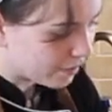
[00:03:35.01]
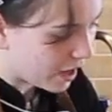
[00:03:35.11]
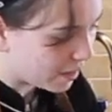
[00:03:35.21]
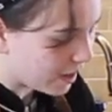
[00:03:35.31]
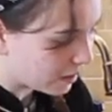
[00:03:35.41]

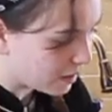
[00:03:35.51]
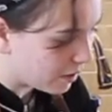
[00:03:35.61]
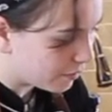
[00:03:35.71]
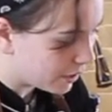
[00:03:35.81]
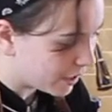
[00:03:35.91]
gotten that
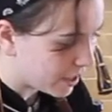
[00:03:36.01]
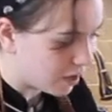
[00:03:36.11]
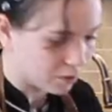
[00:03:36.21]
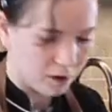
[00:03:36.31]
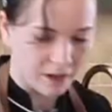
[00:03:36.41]
lovely
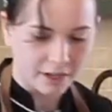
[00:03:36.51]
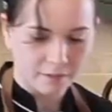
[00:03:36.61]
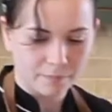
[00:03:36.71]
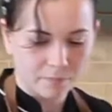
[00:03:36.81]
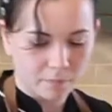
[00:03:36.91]
color on it.
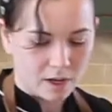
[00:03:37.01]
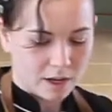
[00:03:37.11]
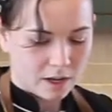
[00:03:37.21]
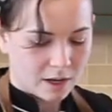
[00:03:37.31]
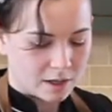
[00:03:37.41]

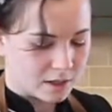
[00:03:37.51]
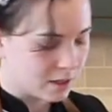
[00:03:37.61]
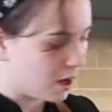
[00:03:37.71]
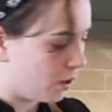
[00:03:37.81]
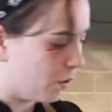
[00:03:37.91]

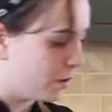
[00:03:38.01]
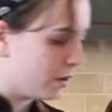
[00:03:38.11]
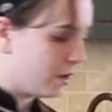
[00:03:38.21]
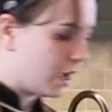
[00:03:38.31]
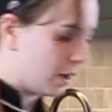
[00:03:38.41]
So
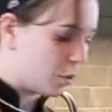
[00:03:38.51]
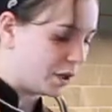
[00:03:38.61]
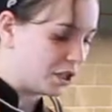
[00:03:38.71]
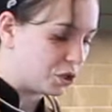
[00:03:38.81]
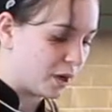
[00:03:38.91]
I'm
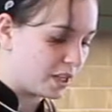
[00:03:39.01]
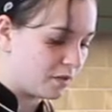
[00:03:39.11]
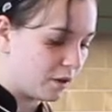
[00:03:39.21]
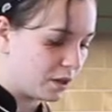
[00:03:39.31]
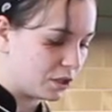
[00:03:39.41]
going to
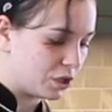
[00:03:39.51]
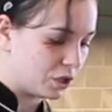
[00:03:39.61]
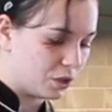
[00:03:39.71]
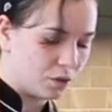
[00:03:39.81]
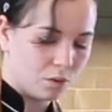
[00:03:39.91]
transfer it
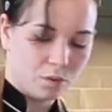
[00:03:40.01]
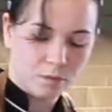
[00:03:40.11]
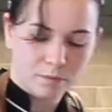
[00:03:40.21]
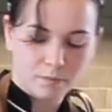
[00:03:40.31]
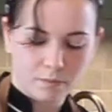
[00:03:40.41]
to
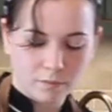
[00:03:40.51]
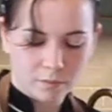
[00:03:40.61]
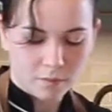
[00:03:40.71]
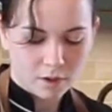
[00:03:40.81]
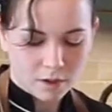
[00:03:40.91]

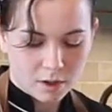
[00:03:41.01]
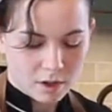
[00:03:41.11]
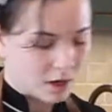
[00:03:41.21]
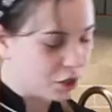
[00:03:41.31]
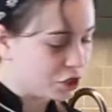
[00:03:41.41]

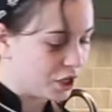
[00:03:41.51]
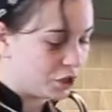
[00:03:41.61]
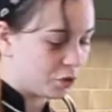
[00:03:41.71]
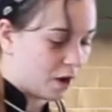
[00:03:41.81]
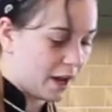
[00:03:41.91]
a sheet
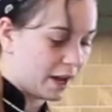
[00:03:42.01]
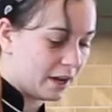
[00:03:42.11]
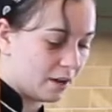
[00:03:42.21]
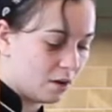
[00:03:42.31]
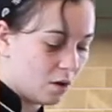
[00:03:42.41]

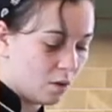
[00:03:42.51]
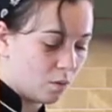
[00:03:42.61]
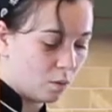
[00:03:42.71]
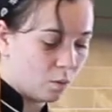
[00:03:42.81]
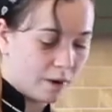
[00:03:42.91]
tray
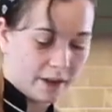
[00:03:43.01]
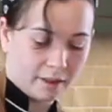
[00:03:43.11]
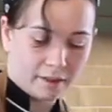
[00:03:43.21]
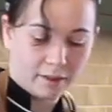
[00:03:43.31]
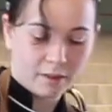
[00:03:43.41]
with,